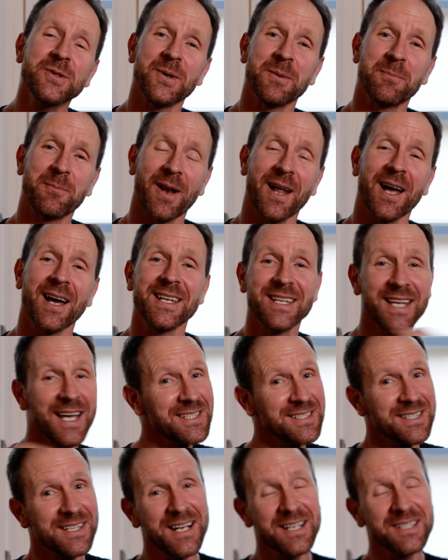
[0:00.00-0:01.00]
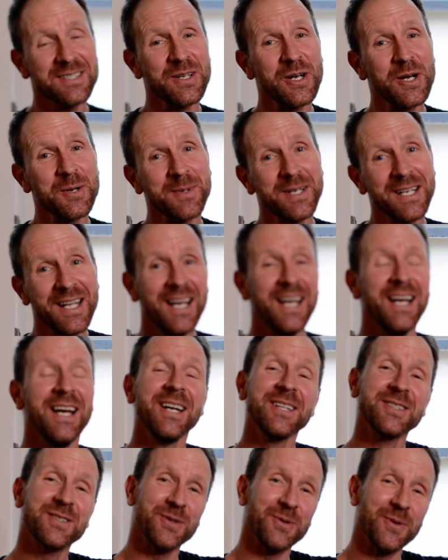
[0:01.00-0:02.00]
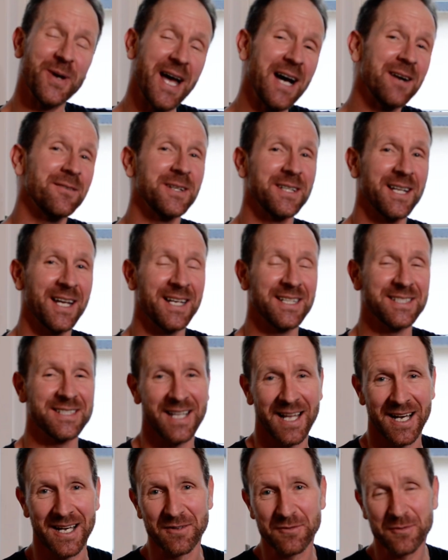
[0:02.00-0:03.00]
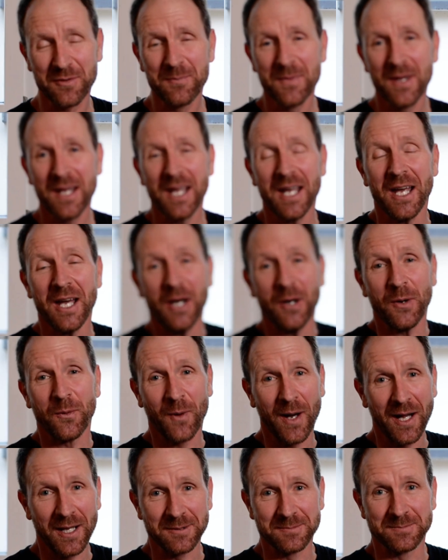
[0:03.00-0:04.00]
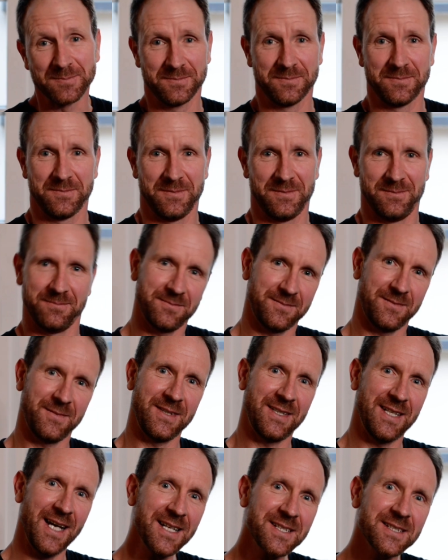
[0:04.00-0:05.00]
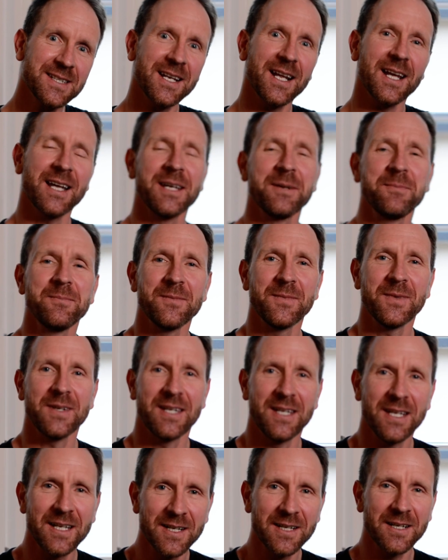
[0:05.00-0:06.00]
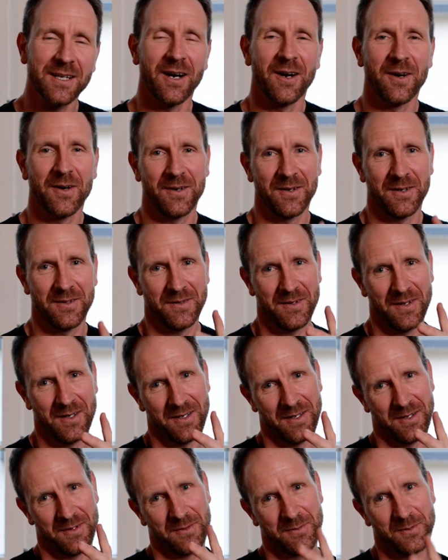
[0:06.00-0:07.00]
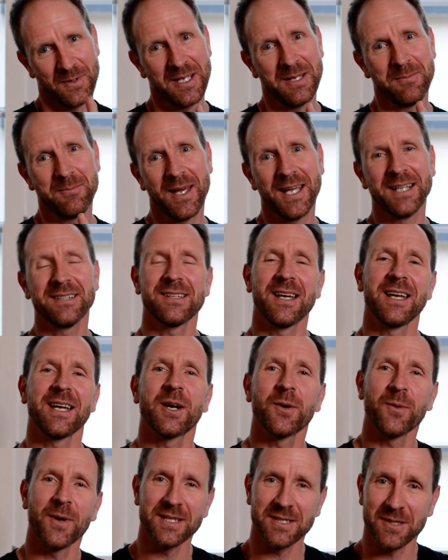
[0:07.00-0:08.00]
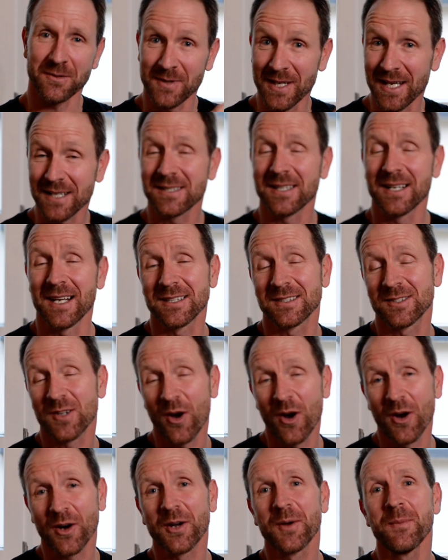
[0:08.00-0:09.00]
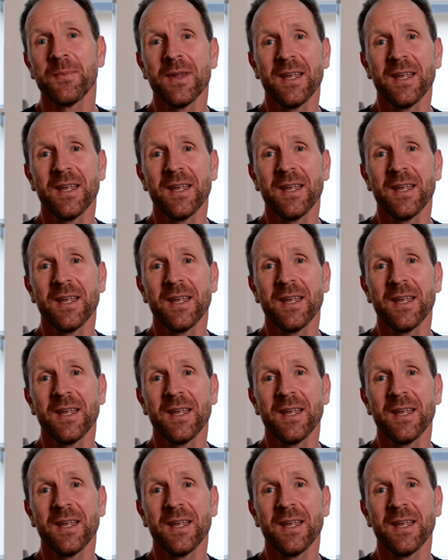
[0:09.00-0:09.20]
to apply yesterday's sermon to everyday's life. Well, yesterday, here are the three main takeaways of yesterday's talk.